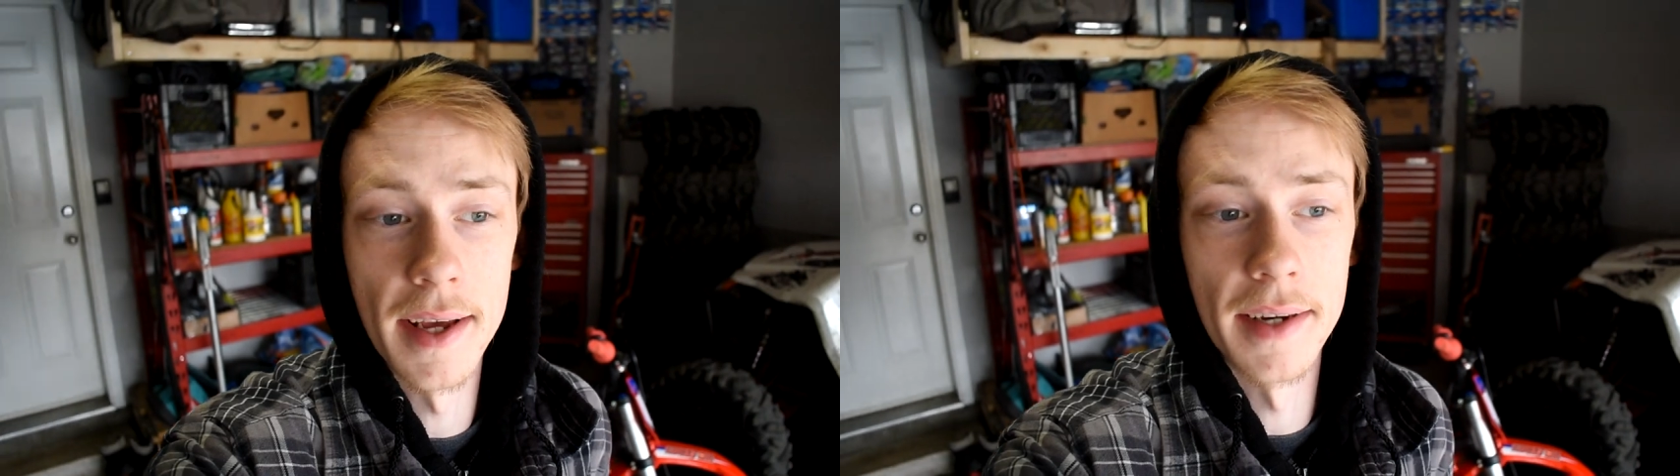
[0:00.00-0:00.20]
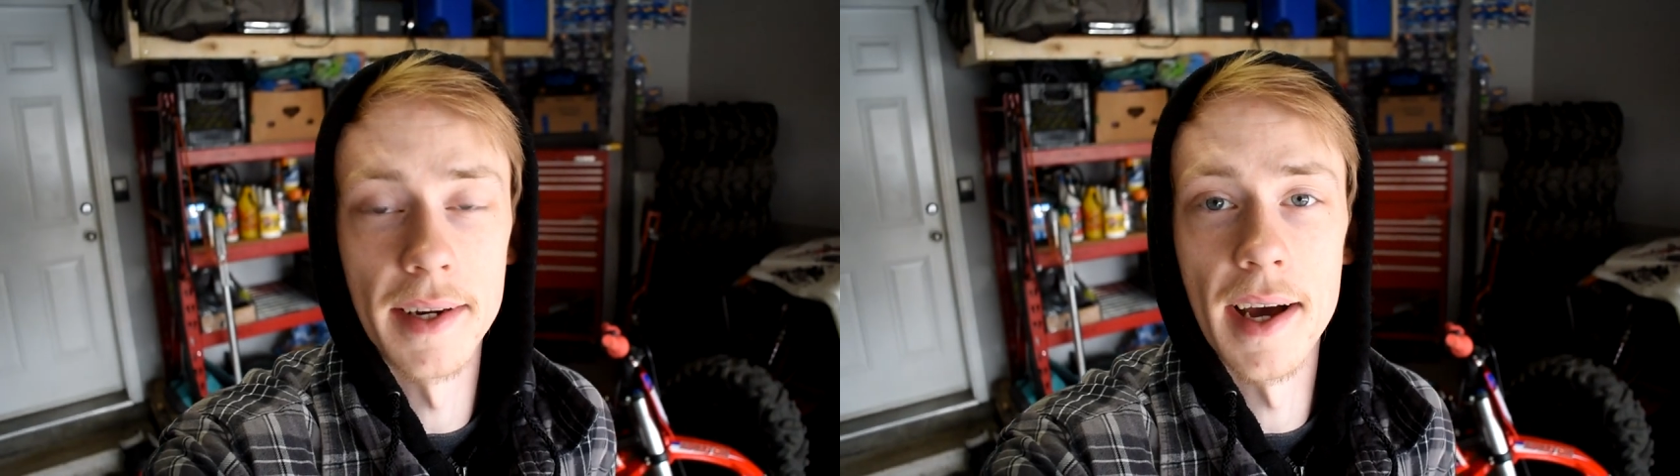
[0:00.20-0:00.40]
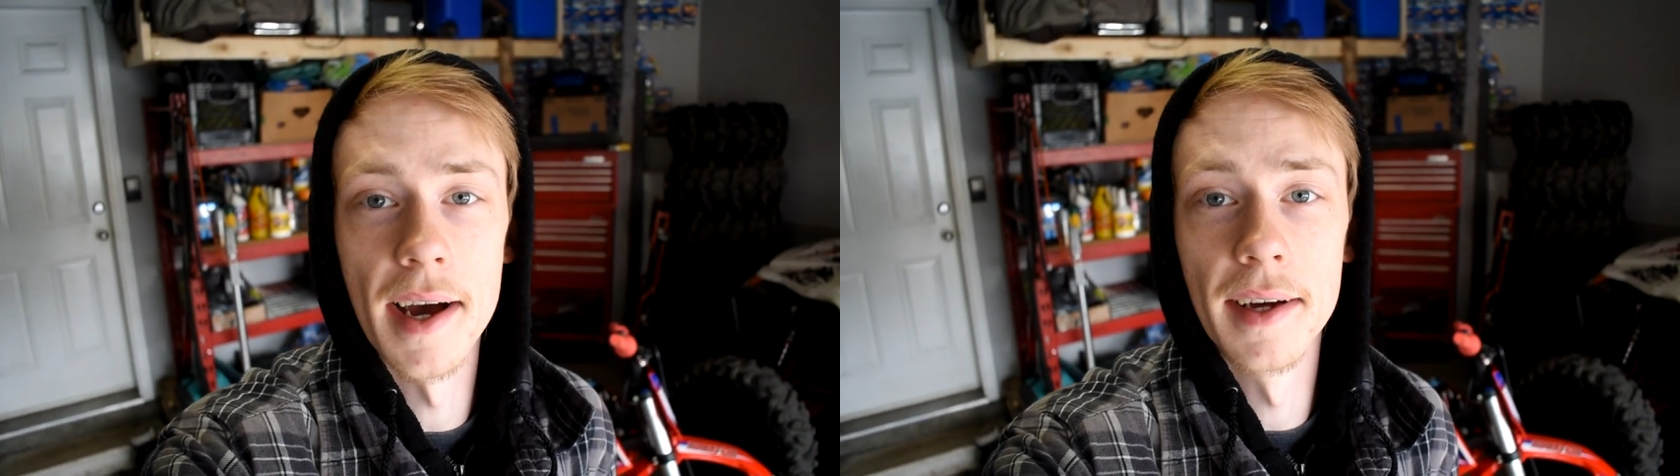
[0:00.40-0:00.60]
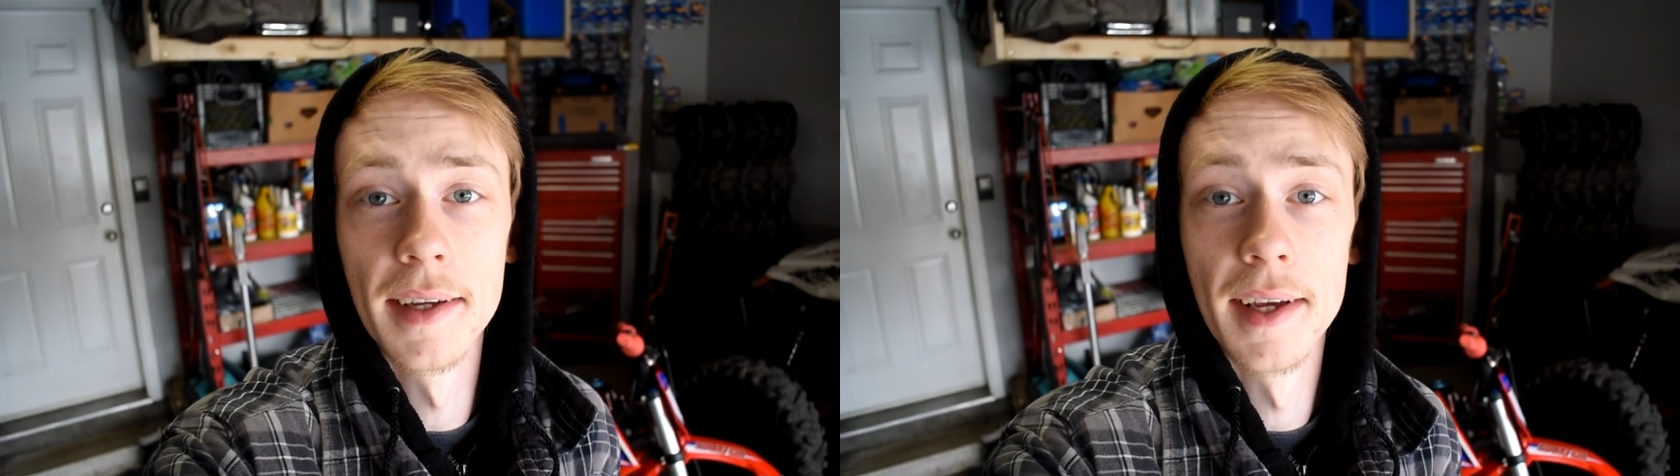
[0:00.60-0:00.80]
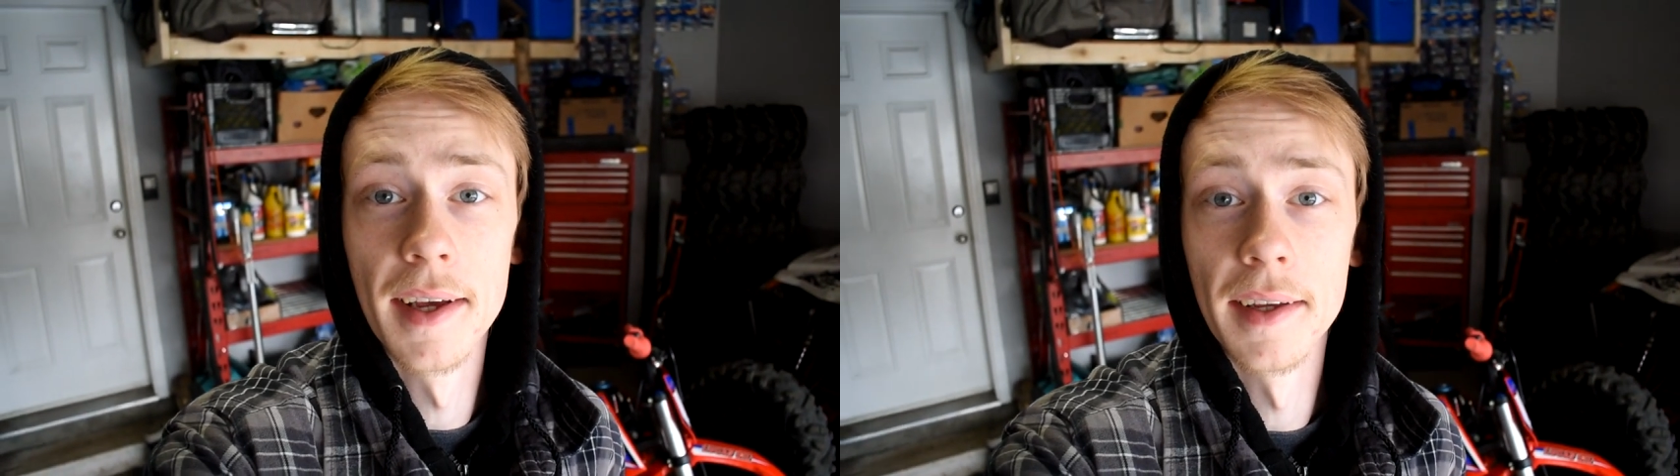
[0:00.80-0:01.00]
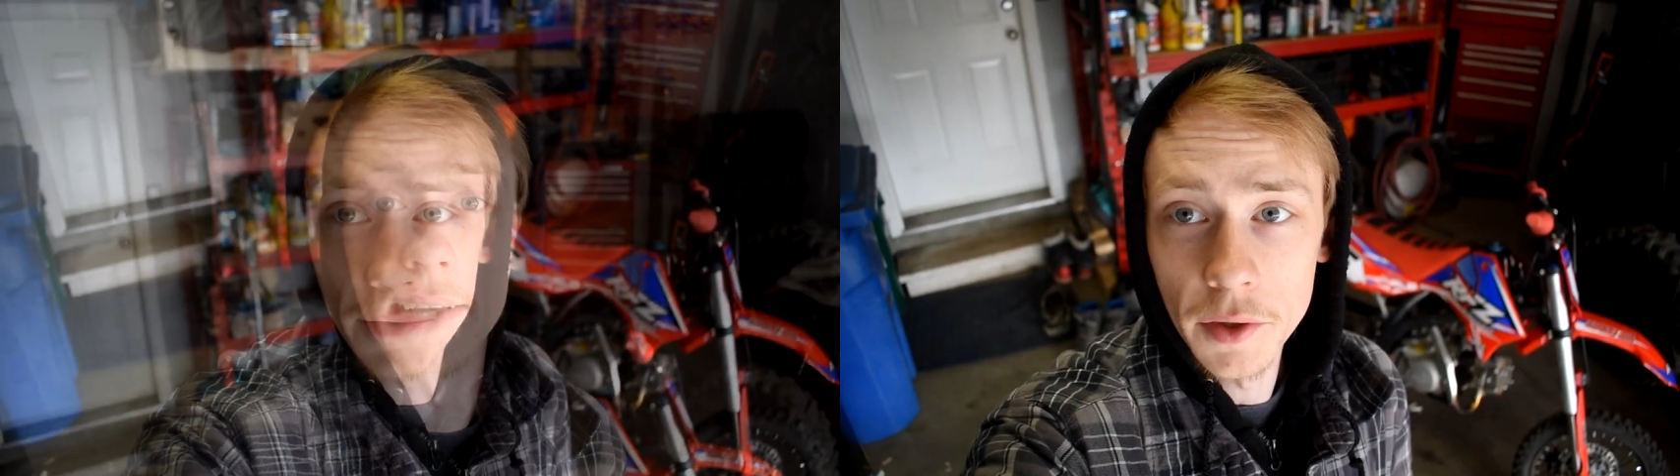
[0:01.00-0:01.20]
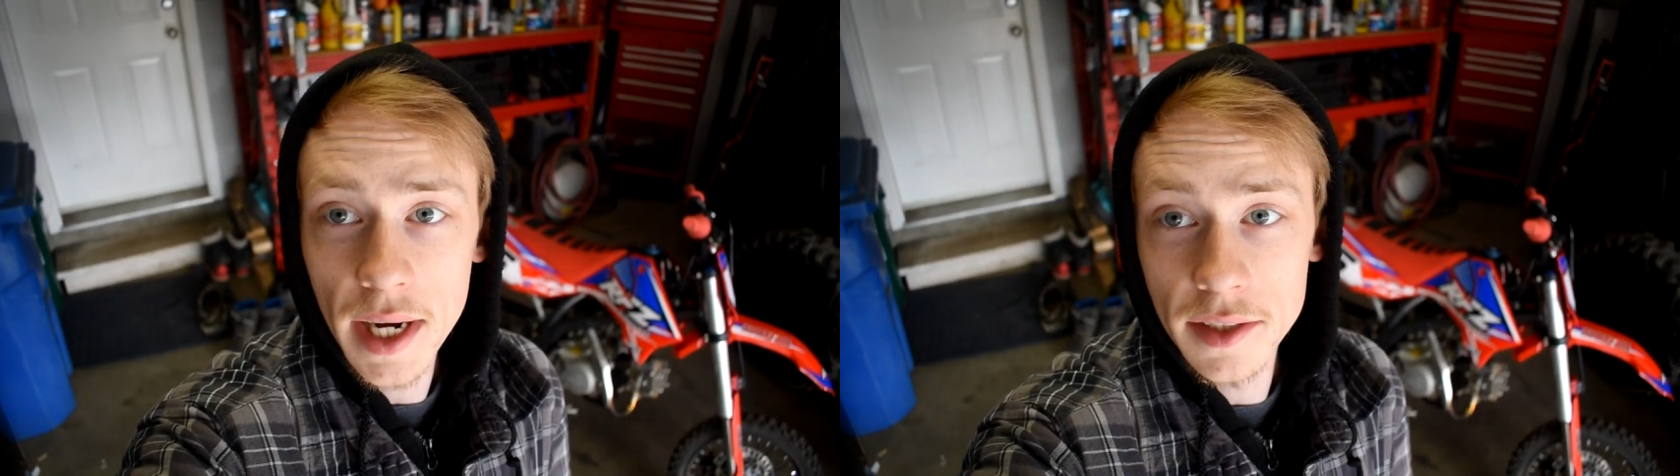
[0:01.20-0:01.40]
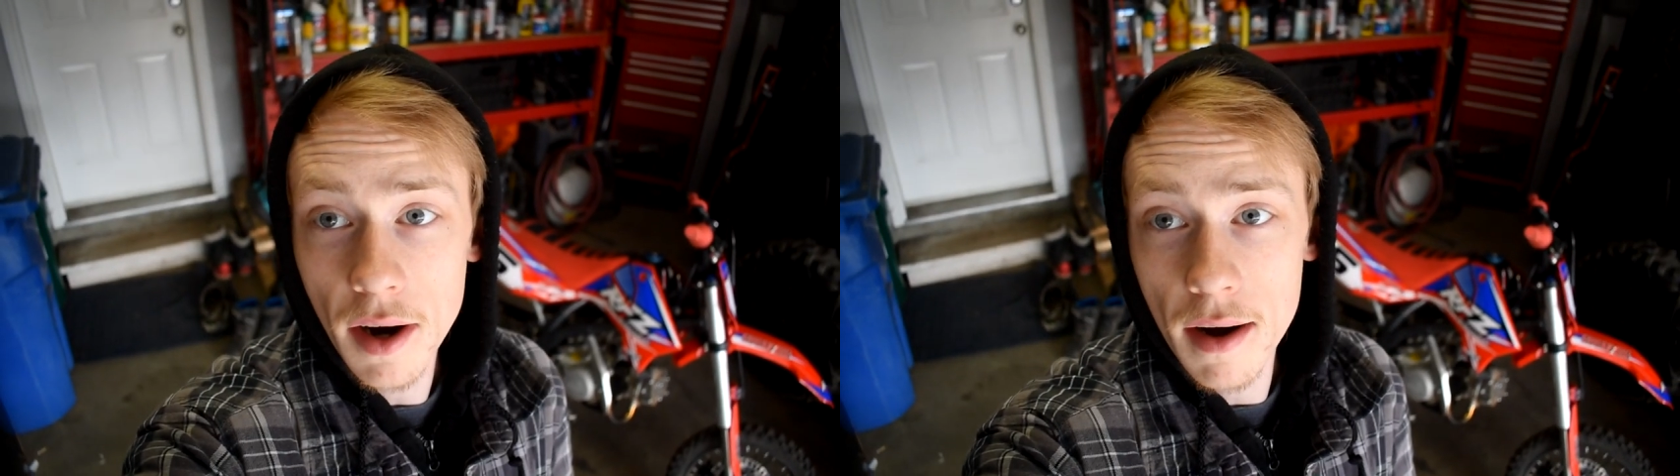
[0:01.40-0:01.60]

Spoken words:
And if you guys